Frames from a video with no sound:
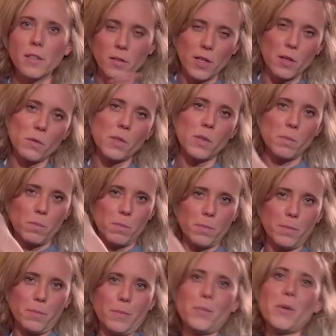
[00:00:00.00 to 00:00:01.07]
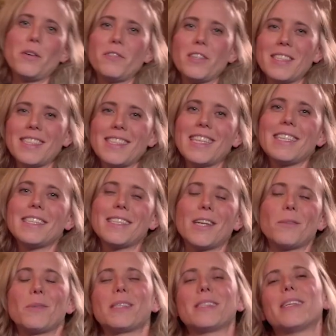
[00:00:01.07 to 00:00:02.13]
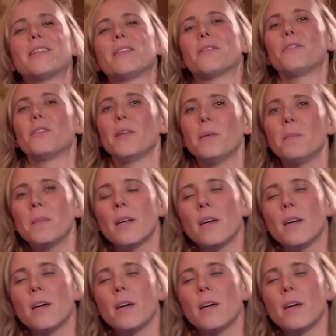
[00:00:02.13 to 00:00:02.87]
those perfect scenes that we see in the film?